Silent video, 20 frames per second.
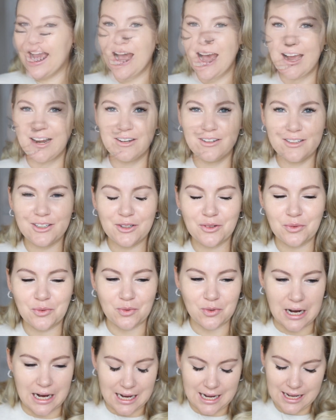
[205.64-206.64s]
I don't know
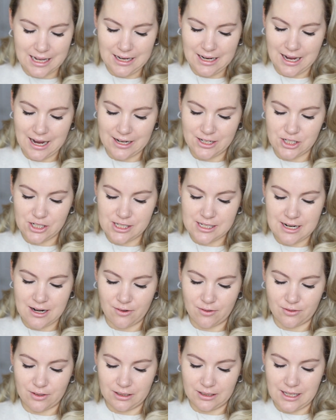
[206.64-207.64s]
why, I just
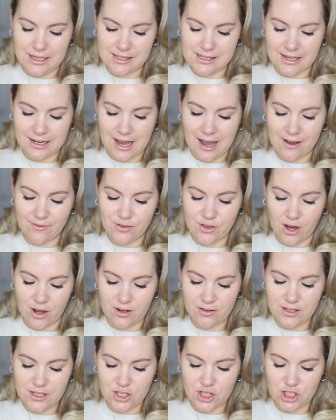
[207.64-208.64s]
now realized like I've thought
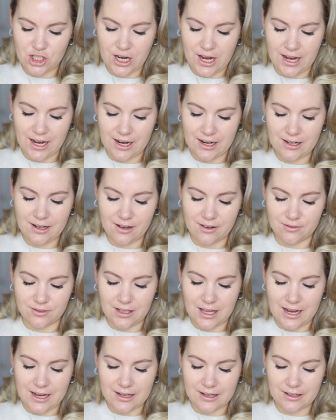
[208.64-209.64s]
of this shade of
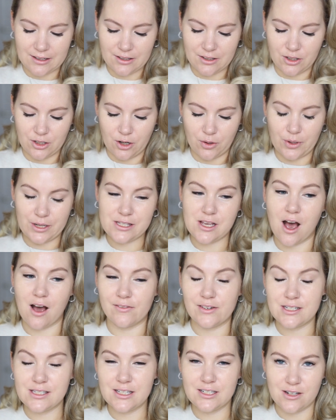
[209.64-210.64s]
like, you know, it's
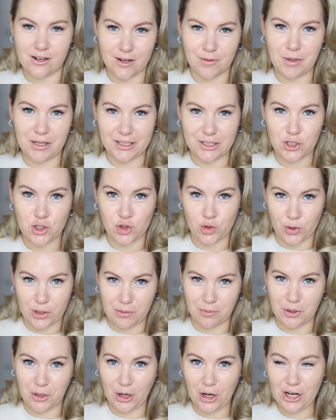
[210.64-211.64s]
obviously talking about like tree
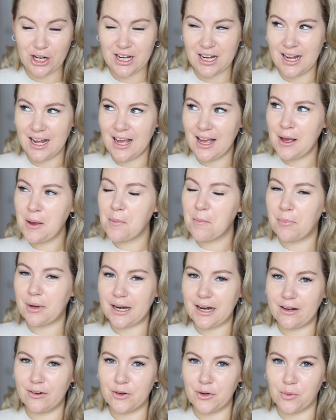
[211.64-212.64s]
bark, but
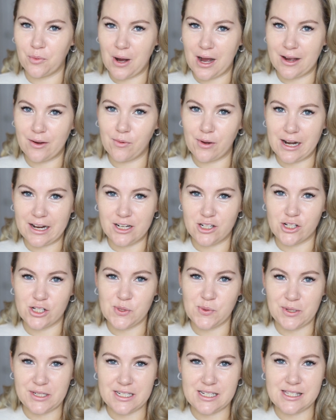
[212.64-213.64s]
I don't know why when I
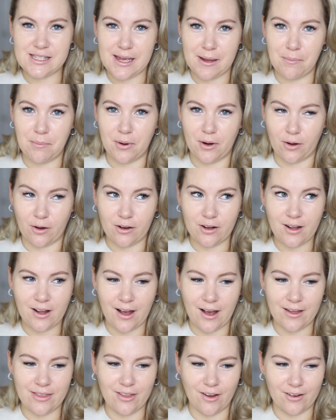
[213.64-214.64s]
just went to say bark,
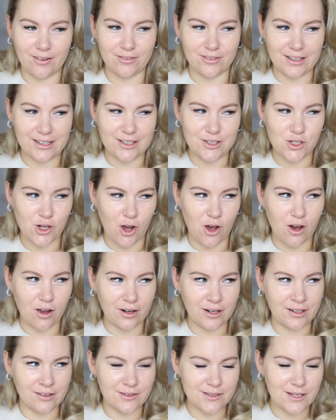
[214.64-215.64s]
I thought of like a
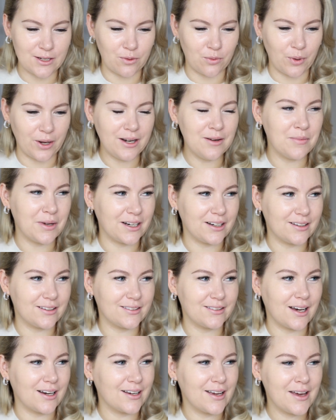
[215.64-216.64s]
dog, and I was like, wait a
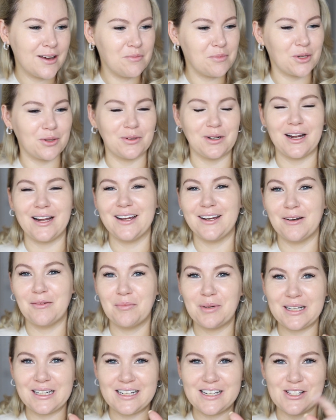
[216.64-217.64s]
minute, that can't be right,
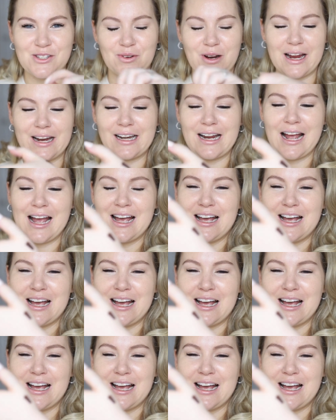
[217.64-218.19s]
but it is right.